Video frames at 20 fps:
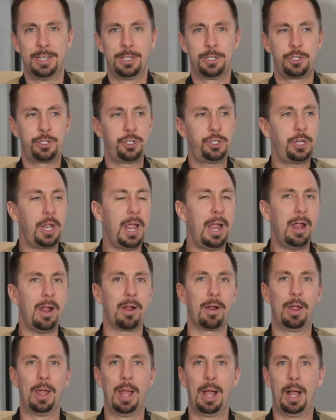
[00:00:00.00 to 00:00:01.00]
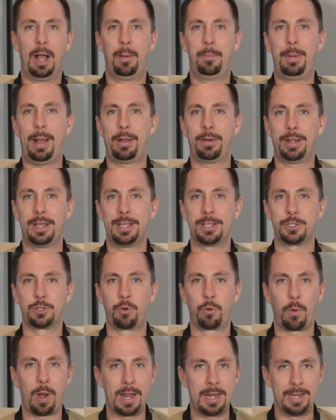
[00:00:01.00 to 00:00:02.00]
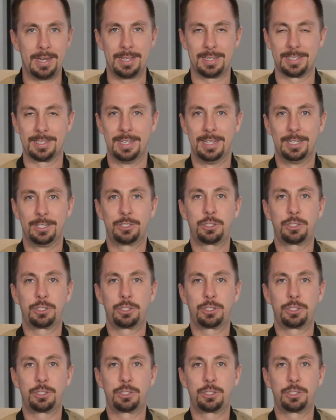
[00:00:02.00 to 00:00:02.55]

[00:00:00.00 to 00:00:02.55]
Share about His greatness.